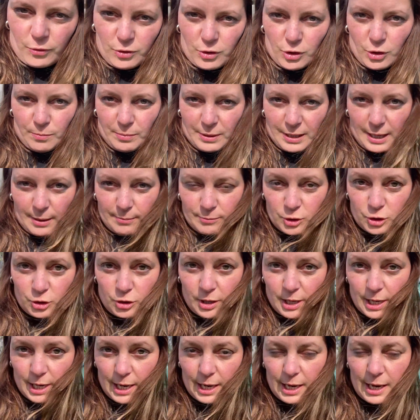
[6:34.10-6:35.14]
new plum
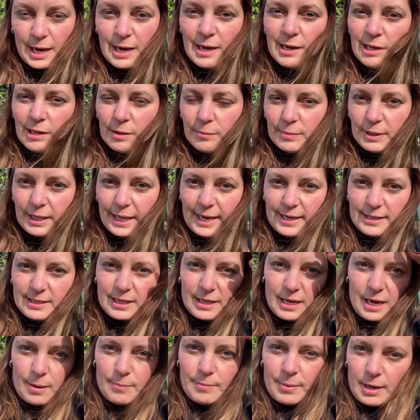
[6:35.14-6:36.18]
tree, planting
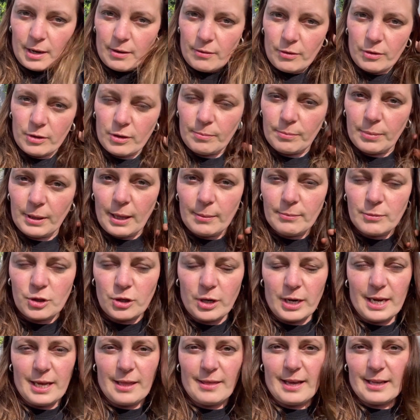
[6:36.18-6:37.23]
a bare rooted plum
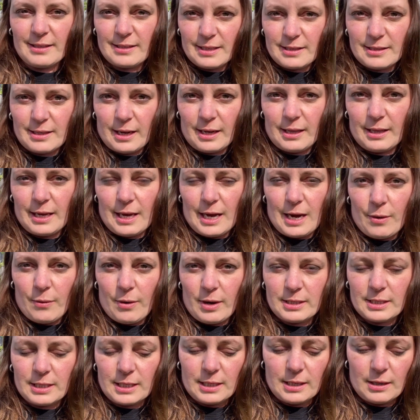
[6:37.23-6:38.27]
tree. That's exactly how I
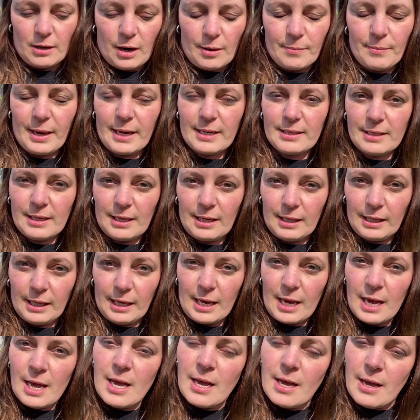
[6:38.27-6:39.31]
did it. I basically
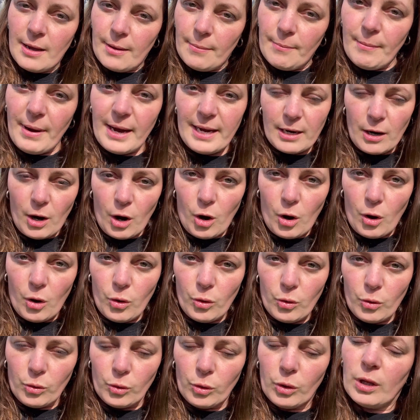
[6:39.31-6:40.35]
made a
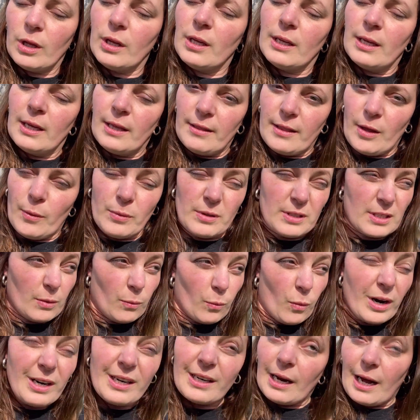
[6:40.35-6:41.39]
hole that was
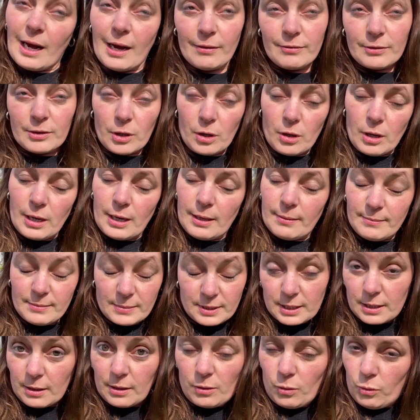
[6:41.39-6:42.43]
1.5 times
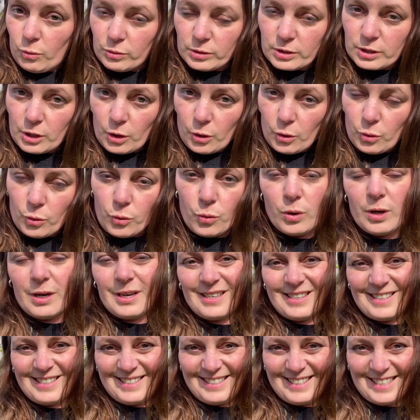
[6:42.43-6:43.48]
or so
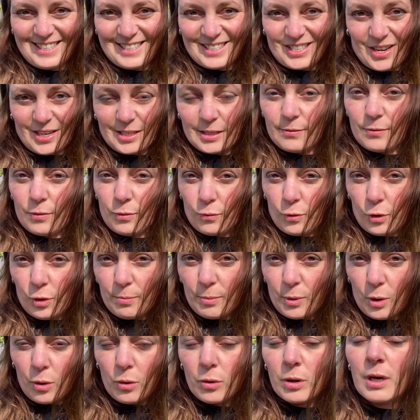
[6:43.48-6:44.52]
the size of the root
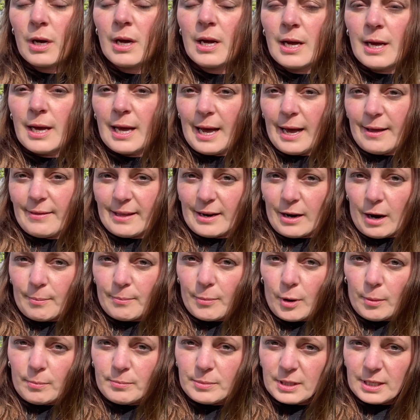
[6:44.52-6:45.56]
ball, and then I
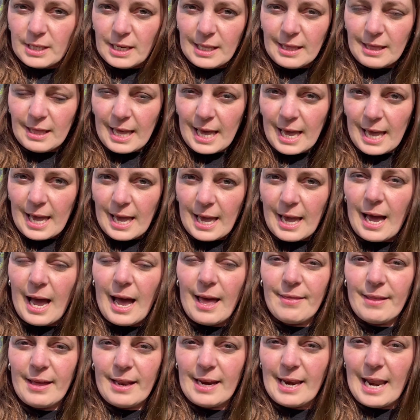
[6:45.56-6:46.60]
popped it in there, and
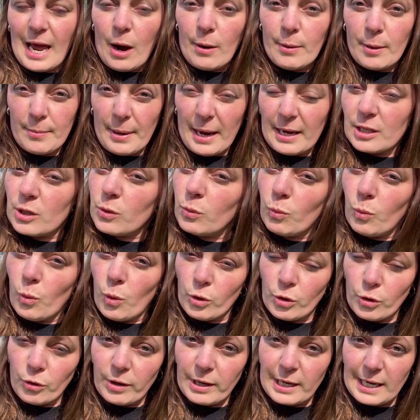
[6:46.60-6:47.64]
then now I'm about to
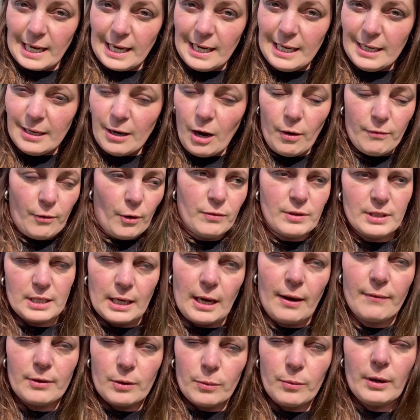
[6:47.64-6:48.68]
water it in. I've obviously
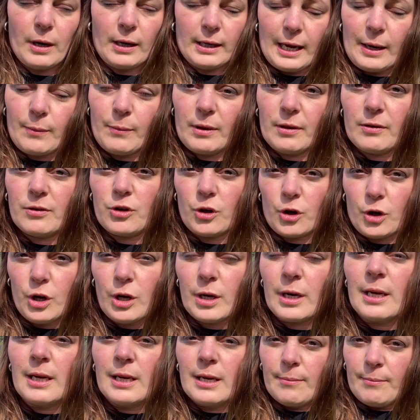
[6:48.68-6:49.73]
covered it again with dirt,
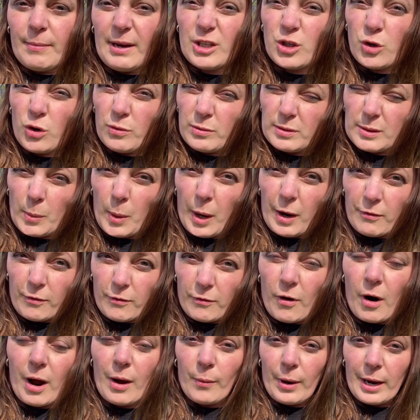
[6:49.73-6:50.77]
made sure it was the
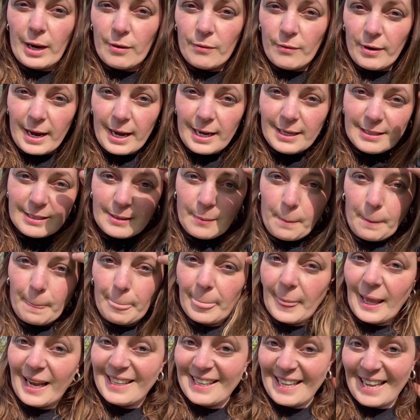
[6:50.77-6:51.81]
right way around,
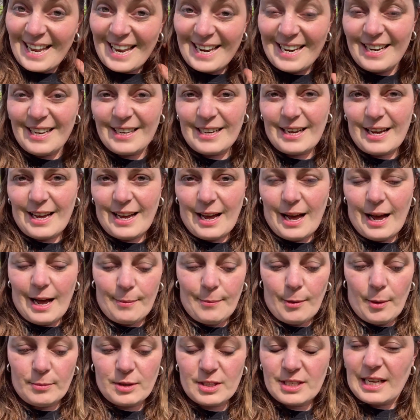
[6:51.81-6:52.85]
and then
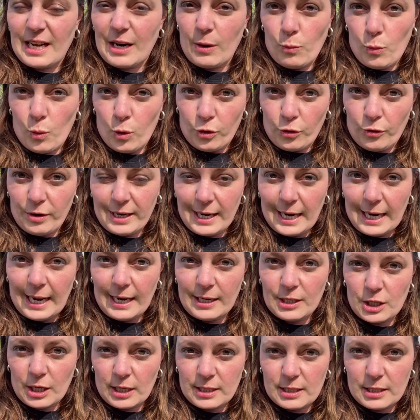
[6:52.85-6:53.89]
I'm just going to water it in
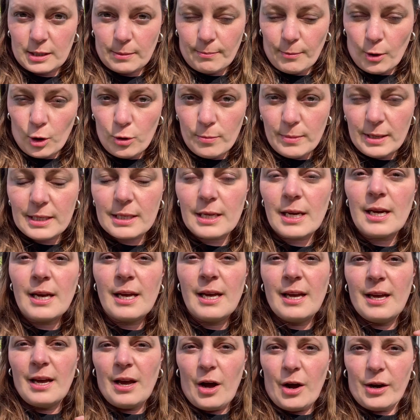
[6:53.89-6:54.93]
just a moment.
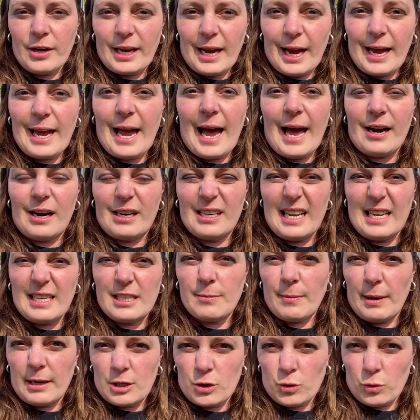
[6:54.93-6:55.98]
Okay, and I need to
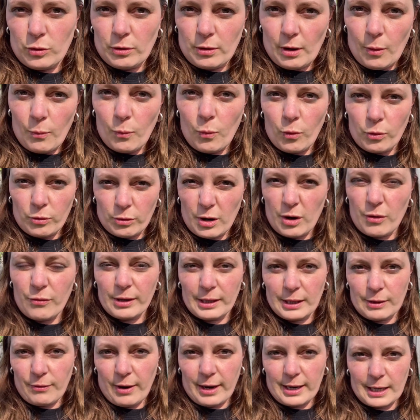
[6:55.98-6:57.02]
make sure that I water it
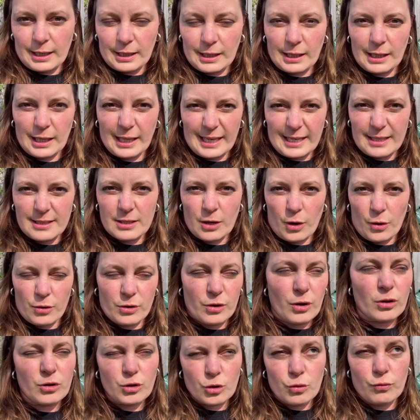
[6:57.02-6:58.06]
really regularly, so
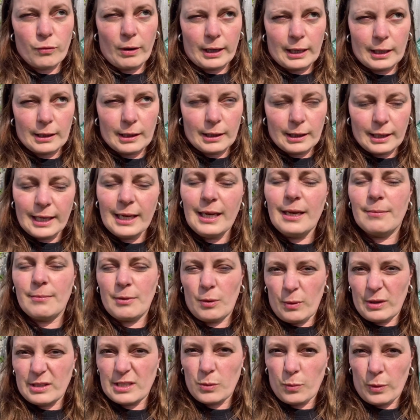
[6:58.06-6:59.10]
not too regularly, but
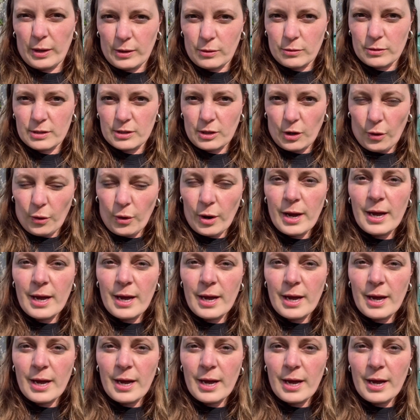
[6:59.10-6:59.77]
once a week or so,